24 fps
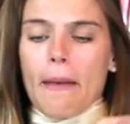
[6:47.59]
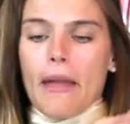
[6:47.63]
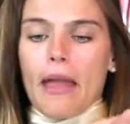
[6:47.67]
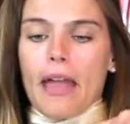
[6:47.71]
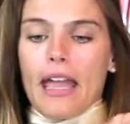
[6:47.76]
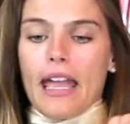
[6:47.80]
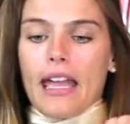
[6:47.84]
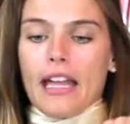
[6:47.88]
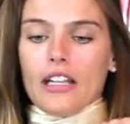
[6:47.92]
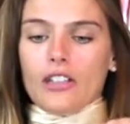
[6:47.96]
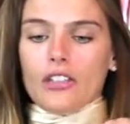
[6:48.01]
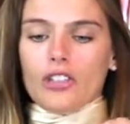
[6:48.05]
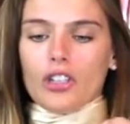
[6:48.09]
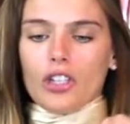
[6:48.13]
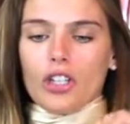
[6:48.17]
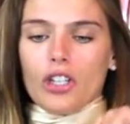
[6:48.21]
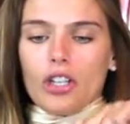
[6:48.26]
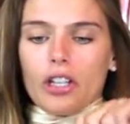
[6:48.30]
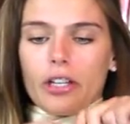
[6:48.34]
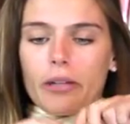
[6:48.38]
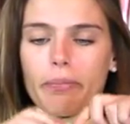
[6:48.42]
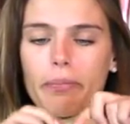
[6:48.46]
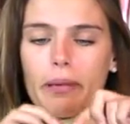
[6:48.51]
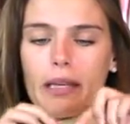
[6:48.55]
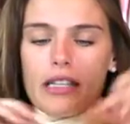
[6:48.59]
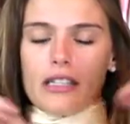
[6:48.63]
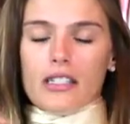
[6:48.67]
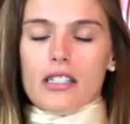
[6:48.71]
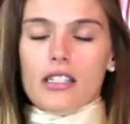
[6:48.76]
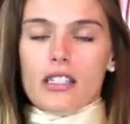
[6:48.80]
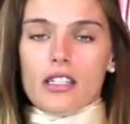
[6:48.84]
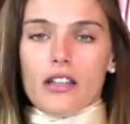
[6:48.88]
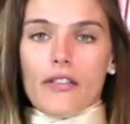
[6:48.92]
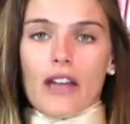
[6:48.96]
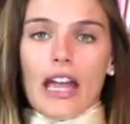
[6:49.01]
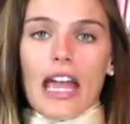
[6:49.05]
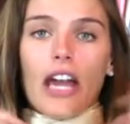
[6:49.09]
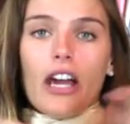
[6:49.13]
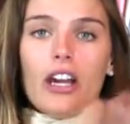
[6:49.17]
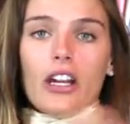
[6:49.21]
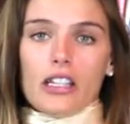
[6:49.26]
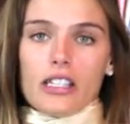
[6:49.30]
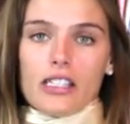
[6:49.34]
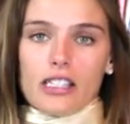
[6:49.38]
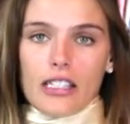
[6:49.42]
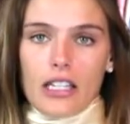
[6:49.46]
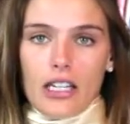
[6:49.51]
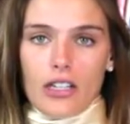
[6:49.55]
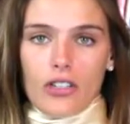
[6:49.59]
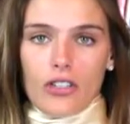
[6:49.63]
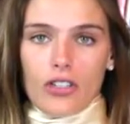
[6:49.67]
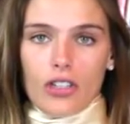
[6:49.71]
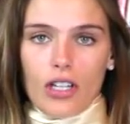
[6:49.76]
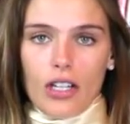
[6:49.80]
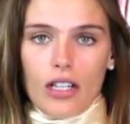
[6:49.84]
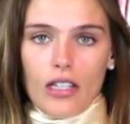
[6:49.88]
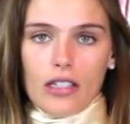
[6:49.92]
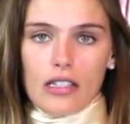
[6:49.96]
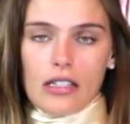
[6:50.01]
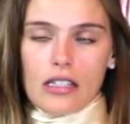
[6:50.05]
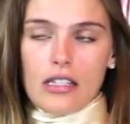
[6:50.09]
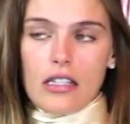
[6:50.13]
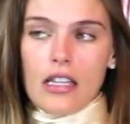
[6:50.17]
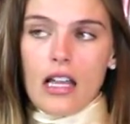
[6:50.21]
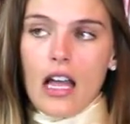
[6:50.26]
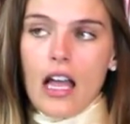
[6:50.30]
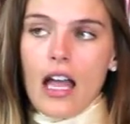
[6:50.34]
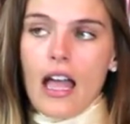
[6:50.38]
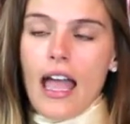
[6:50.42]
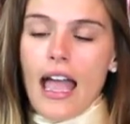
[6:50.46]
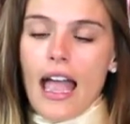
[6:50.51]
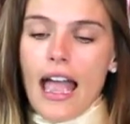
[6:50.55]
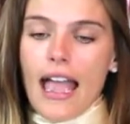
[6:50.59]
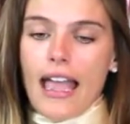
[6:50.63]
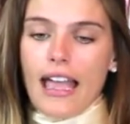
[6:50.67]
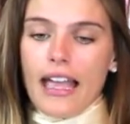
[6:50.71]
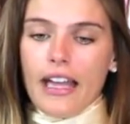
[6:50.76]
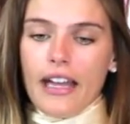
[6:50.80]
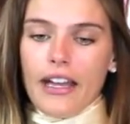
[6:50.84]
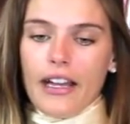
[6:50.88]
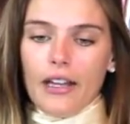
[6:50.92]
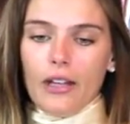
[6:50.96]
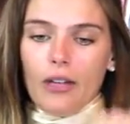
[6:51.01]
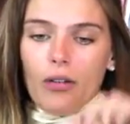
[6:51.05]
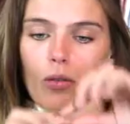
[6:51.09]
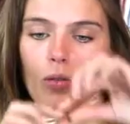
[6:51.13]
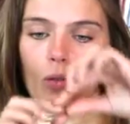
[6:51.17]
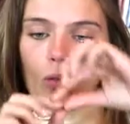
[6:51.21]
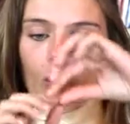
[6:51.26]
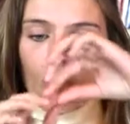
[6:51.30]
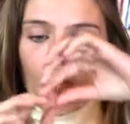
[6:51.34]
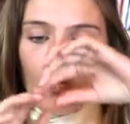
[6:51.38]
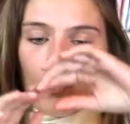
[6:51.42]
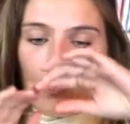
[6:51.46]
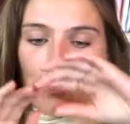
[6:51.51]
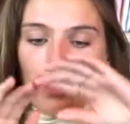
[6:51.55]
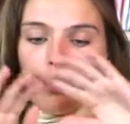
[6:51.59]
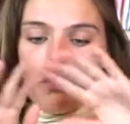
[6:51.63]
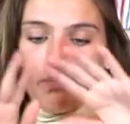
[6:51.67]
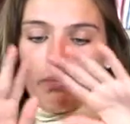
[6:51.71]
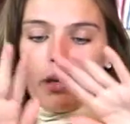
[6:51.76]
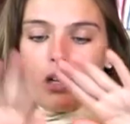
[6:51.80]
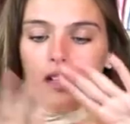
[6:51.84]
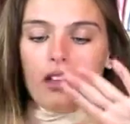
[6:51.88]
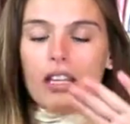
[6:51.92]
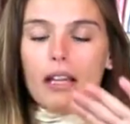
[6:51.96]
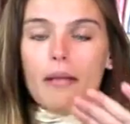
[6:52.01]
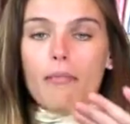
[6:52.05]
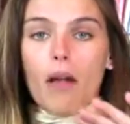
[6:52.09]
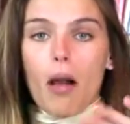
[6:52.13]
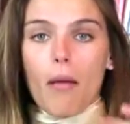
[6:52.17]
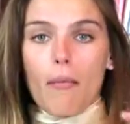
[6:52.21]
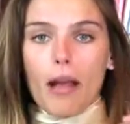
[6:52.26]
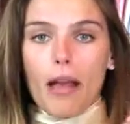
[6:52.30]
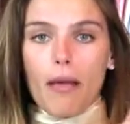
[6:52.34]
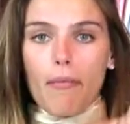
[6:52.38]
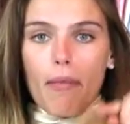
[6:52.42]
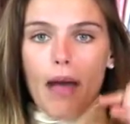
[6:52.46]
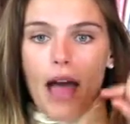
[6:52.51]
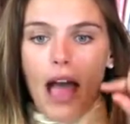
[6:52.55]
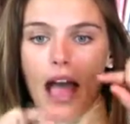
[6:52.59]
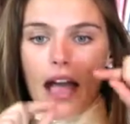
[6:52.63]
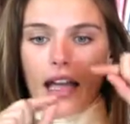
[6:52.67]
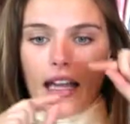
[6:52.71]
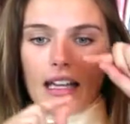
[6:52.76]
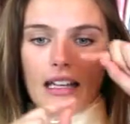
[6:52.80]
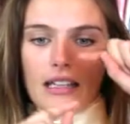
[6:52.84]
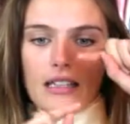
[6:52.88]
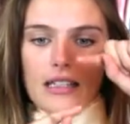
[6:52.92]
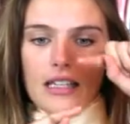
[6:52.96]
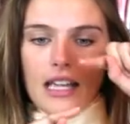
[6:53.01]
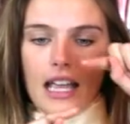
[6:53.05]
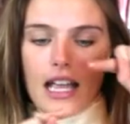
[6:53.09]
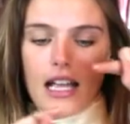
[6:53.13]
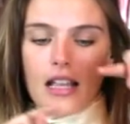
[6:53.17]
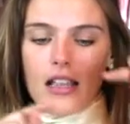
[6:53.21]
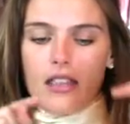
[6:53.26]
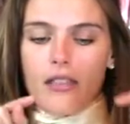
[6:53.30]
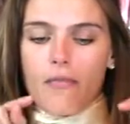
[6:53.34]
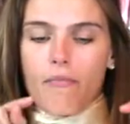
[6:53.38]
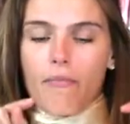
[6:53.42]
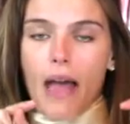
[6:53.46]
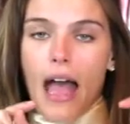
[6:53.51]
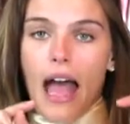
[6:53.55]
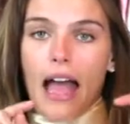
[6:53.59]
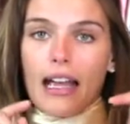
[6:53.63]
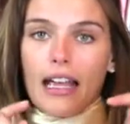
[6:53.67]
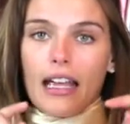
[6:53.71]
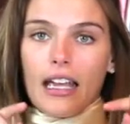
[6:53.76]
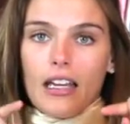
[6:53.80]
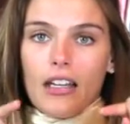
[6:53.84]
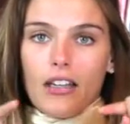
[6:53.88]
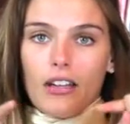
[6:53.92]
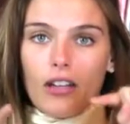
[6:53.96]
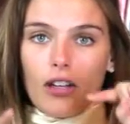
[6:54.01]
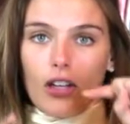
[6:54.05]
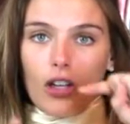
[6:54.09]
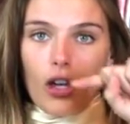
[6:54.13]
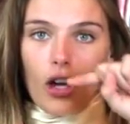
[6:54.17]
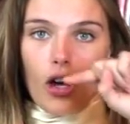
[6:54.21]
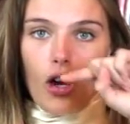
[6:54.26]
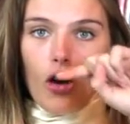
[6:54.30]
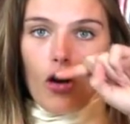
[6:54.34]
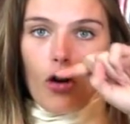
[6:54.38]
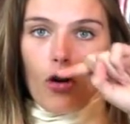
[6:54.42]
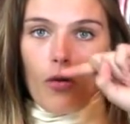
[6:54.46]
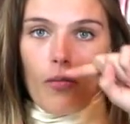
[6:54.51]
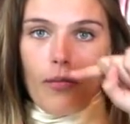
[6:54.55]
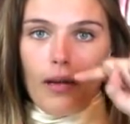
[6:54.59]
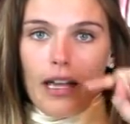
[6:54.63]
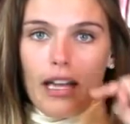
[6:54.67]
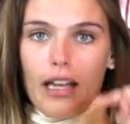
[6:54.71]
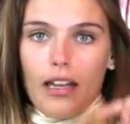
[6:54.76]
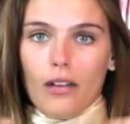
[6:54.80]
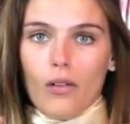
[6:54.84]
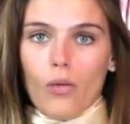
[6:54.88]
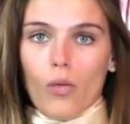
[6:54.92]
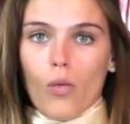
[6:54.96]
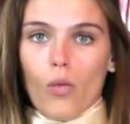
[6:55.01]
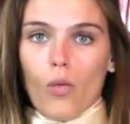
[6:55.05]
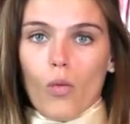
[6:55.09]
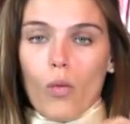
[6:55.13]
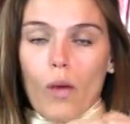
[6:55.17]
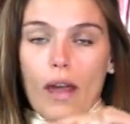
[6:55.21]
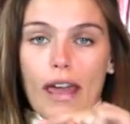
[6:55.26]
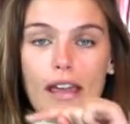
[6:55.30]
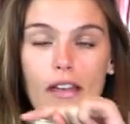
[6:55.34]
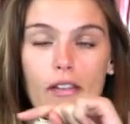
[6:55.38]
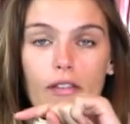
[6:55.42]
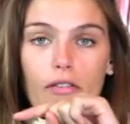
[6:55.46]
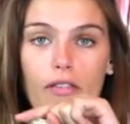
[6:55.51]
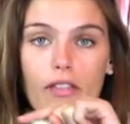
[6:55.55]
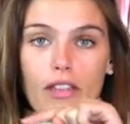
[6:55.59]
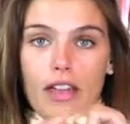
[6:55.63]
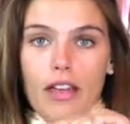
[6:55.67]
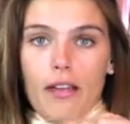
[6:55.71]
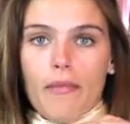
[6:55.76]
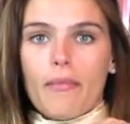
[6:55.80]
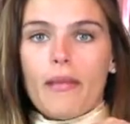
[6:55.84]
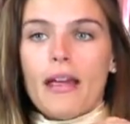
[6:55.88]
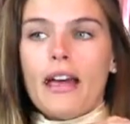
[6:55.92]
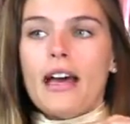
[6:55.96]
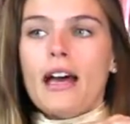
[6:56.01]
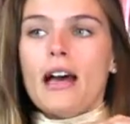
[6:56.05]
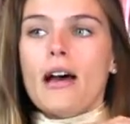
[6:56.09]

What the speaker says: and took pieces of hair extensions and would put them on my back and take the back end of the comb and wave them.